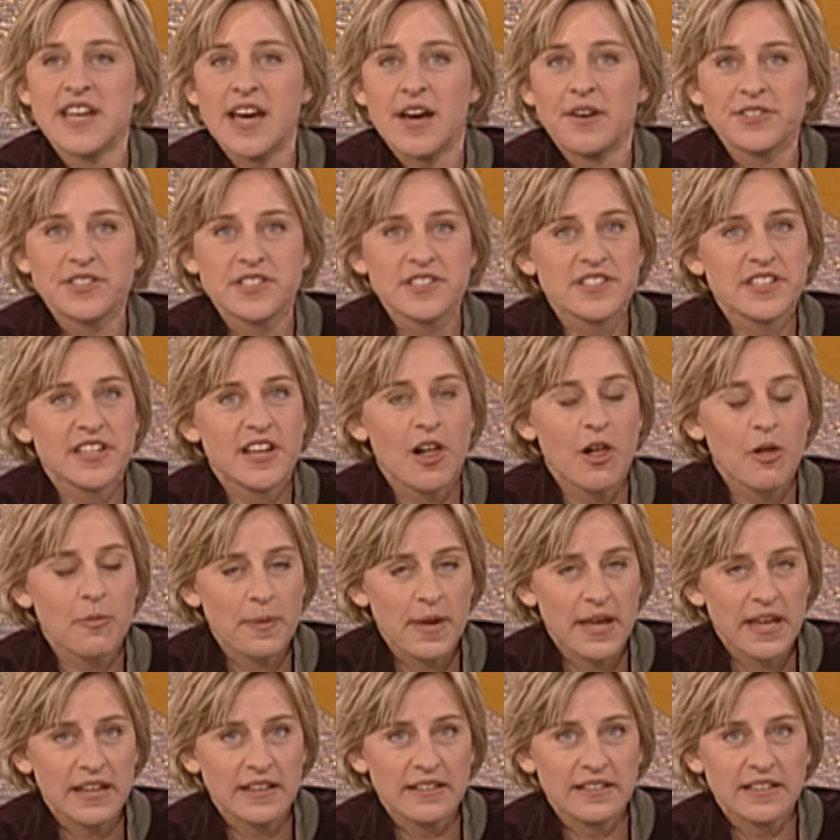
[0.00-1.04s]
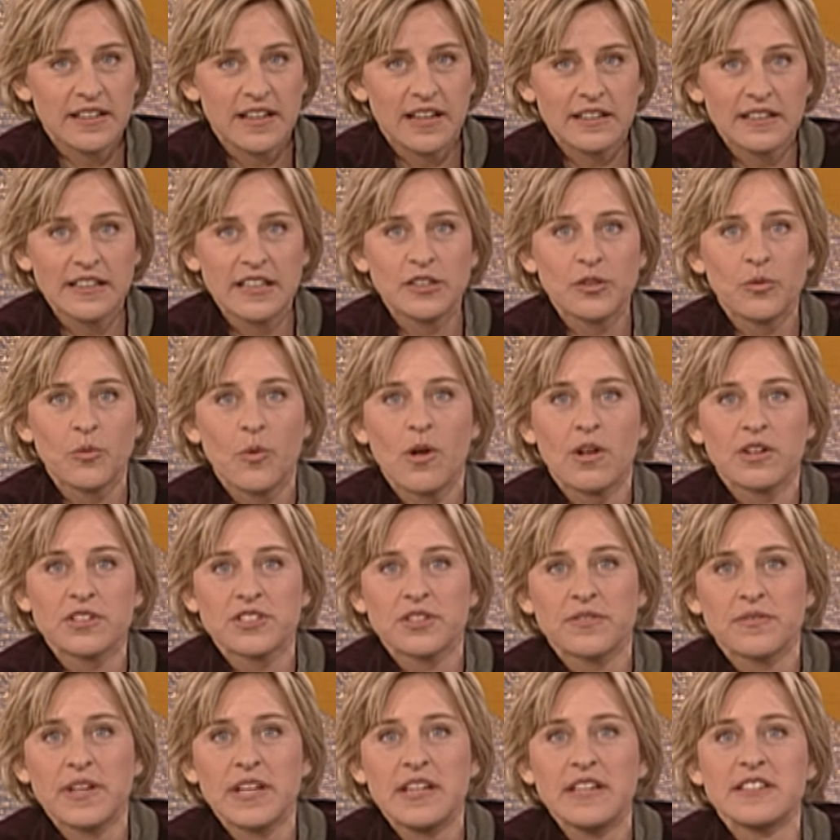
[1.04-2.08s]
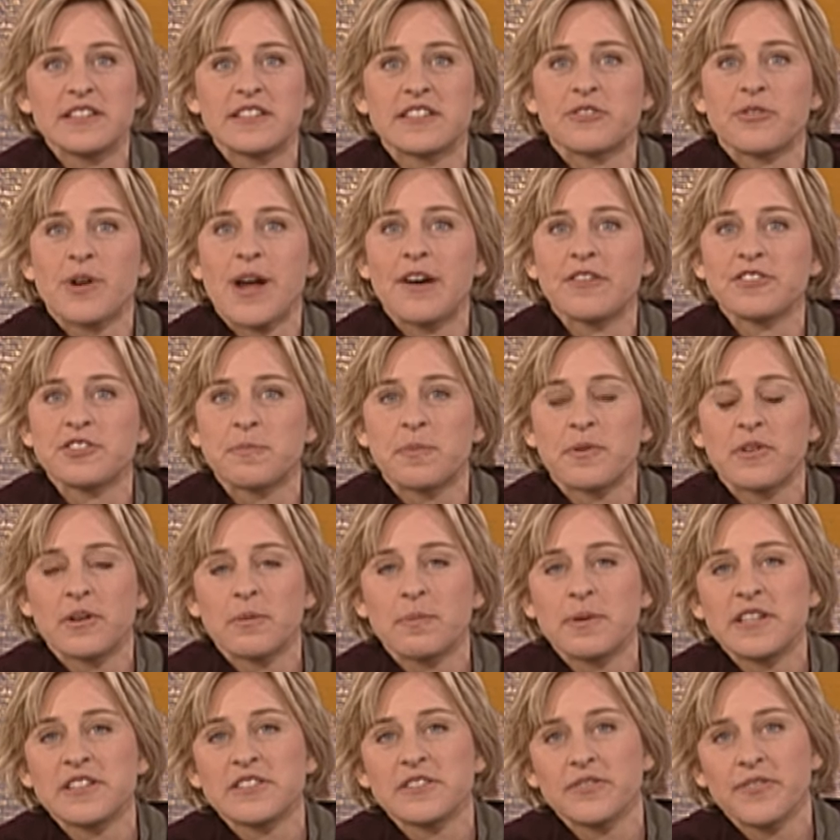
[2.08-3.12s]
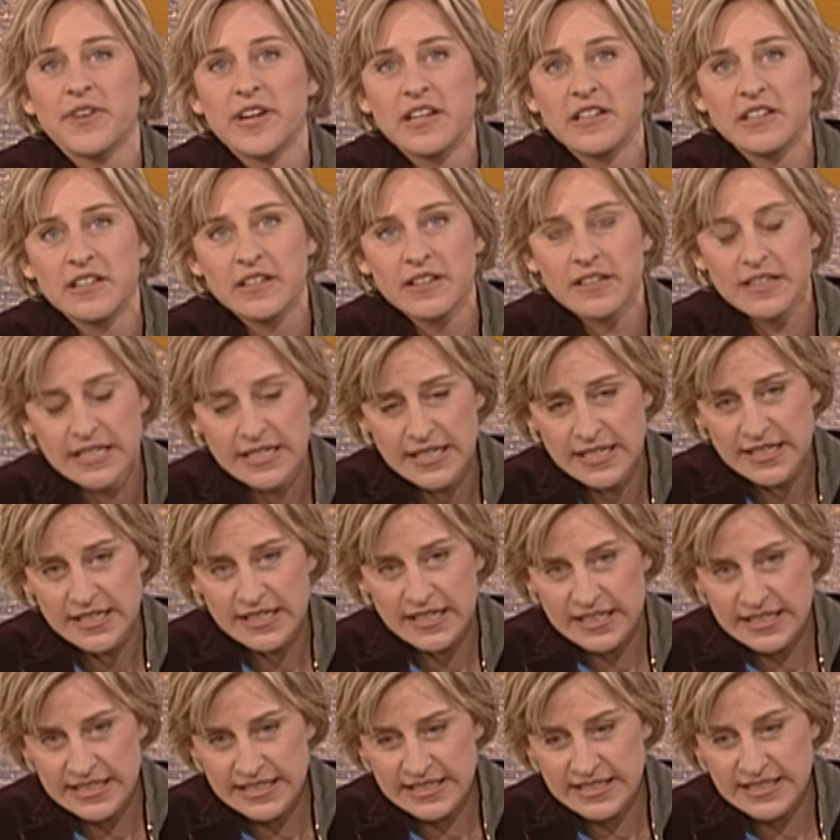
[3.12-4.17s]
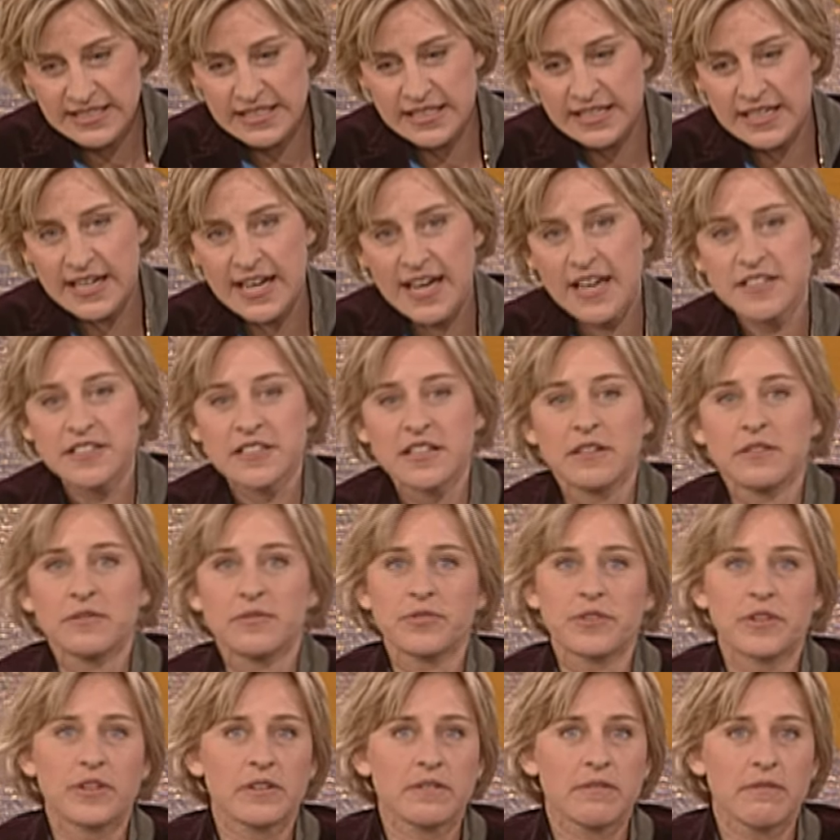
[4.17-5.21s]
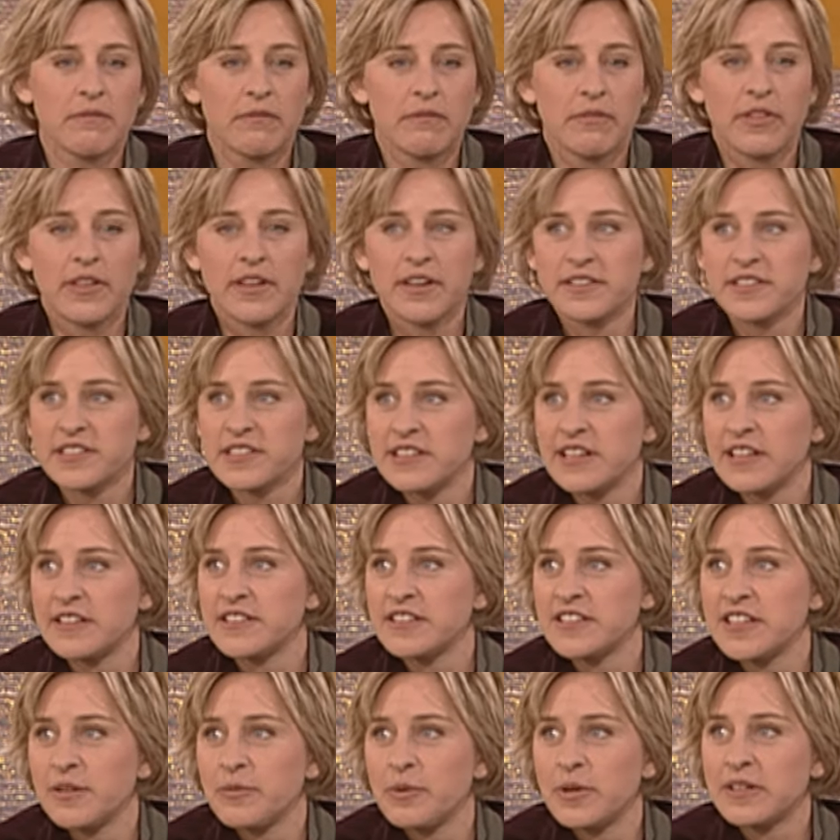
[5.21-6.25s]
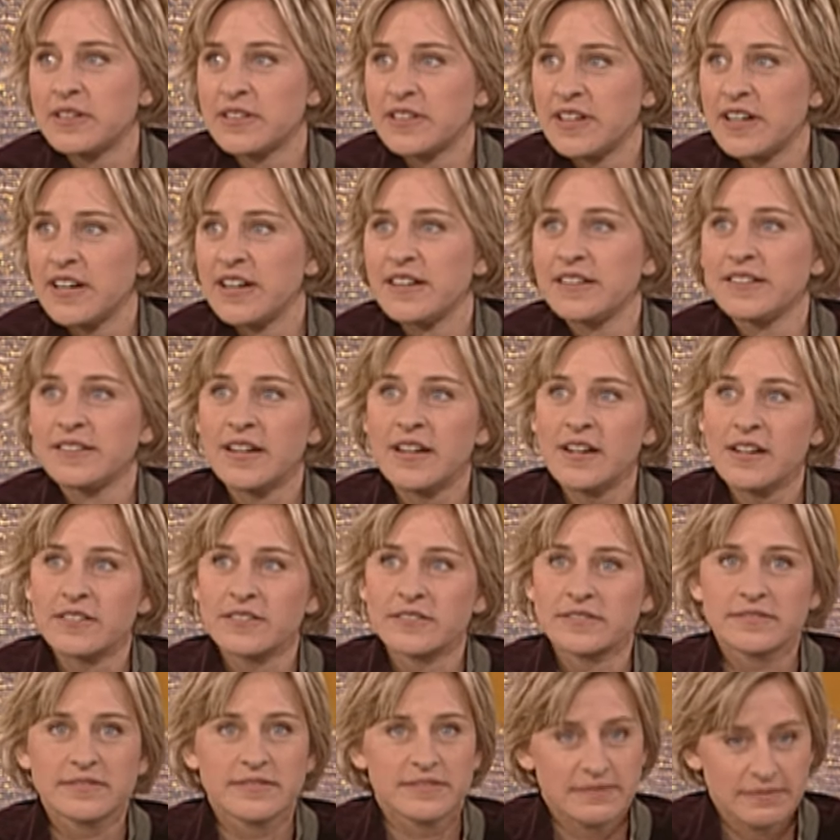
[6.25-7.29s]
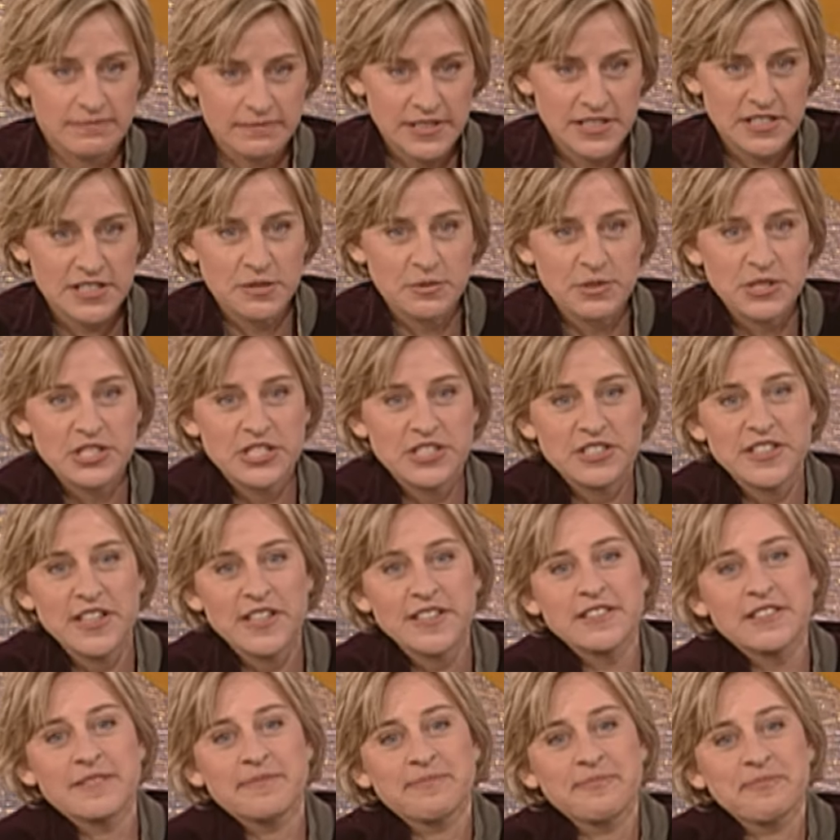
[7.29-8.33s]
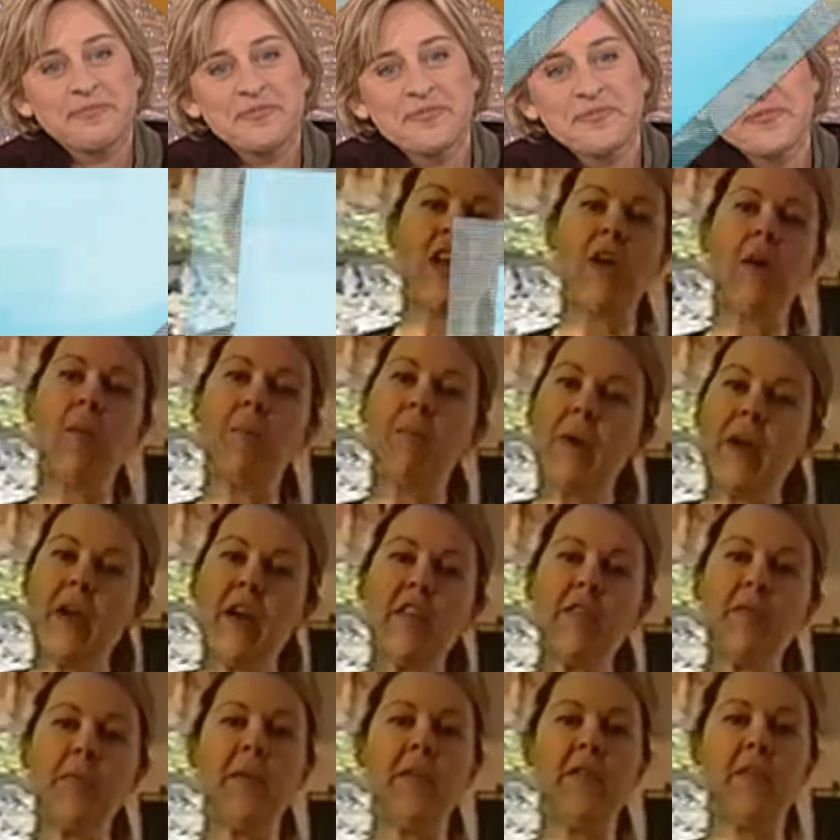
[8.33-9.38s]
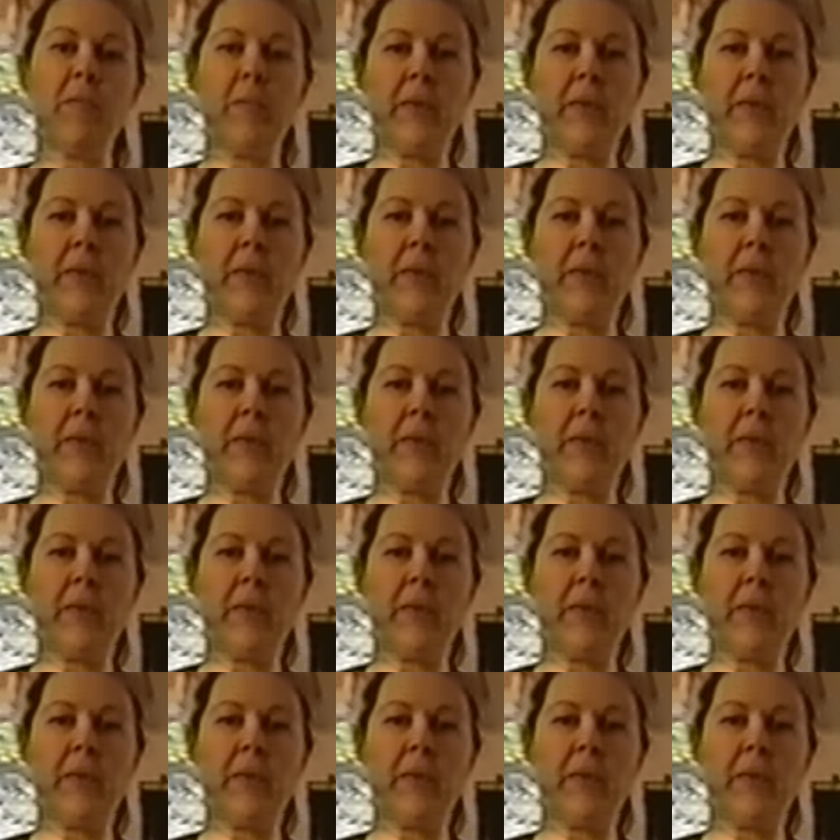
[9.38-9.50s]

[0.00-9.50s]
Houston's help, and Linda Walsh of East Stroudsburg, Pennsylvania, is asking for this. Let's see what. Let's see what she says. My husband's a